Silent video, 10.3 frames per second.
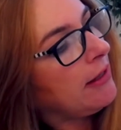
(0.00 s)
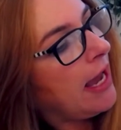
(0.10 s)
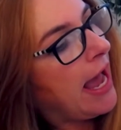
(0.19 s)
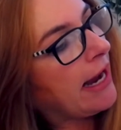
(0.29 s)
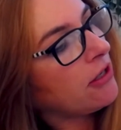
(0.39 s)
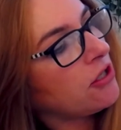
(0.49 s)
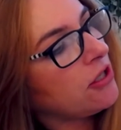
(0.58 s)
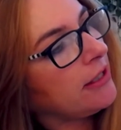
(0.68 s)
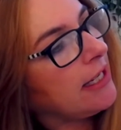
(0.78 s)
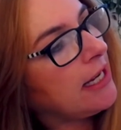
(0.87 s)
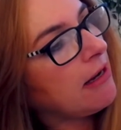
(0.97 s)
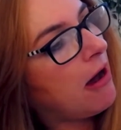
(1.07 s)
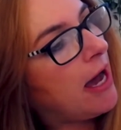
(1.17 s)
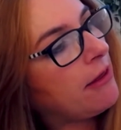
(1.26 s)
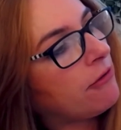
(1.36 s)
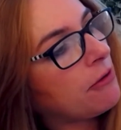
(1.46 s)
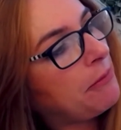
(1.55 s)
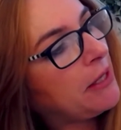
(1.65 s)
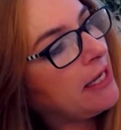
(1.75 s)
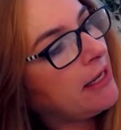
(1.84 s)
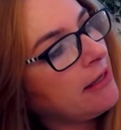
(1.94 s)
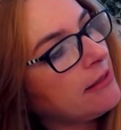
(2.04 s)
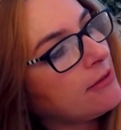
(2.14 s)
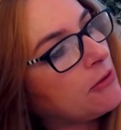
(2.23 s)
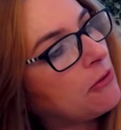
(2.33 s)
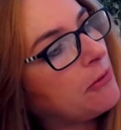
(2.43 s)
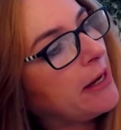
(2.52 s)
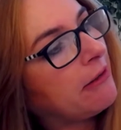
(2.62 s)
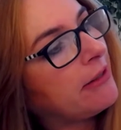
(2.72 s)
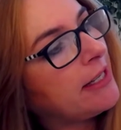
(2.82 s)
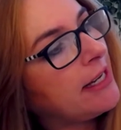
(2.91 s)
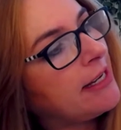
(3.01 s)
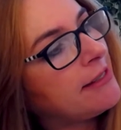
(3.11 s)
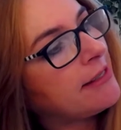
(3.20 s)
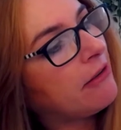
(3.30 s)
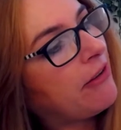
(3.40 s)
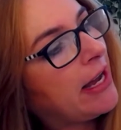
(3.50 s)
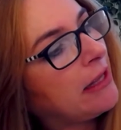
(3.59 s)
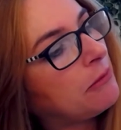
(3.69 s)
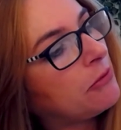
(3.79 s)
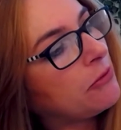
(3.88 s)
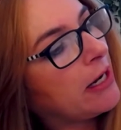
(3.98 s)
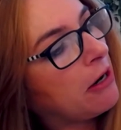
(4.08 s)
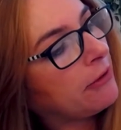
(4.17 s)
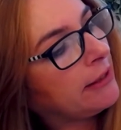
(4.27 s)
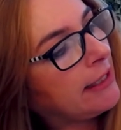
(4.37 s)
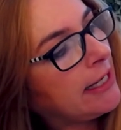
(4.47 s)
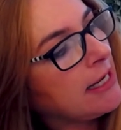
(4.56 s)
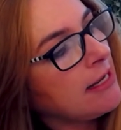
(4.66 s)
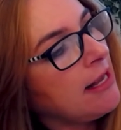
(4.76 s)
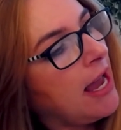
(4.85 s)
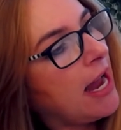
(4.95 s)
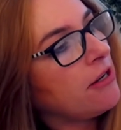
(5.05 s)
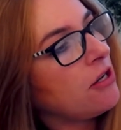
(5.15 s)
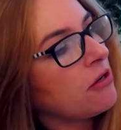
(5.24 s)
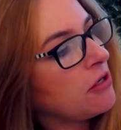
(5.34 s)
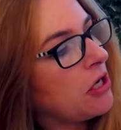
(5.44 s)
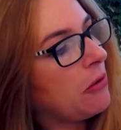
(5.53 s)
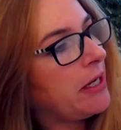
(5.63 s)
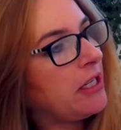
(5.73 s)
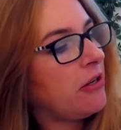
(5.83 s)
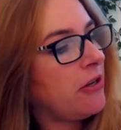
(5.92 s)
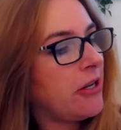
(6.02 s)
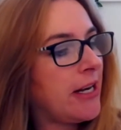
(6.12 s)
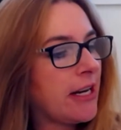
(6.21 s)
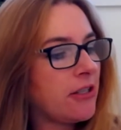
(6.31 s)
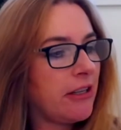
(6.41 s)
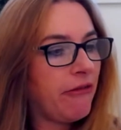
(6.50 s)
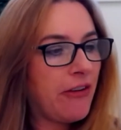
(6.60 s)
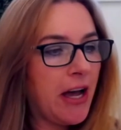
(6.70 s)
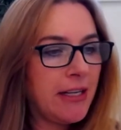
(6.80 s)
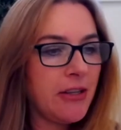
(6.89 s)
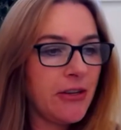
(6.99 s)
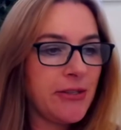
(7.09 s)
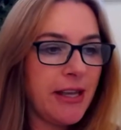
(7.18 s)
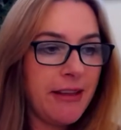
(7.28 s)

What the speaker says: actually either appears or where it is available currently. And you can go in and you can actually find those other